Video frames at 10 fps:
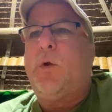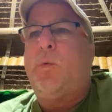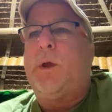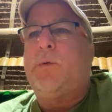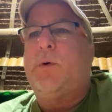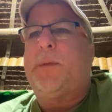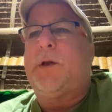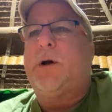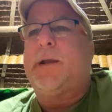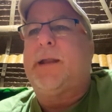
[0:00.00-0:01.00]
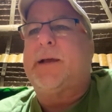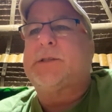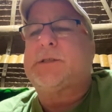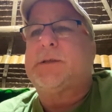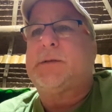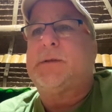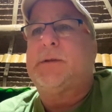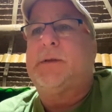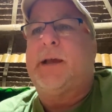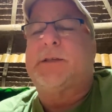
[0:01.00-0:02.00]
we will be on next
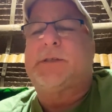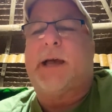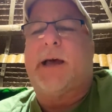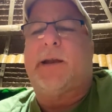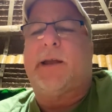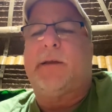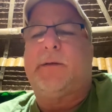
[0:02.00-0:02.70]
Saturday.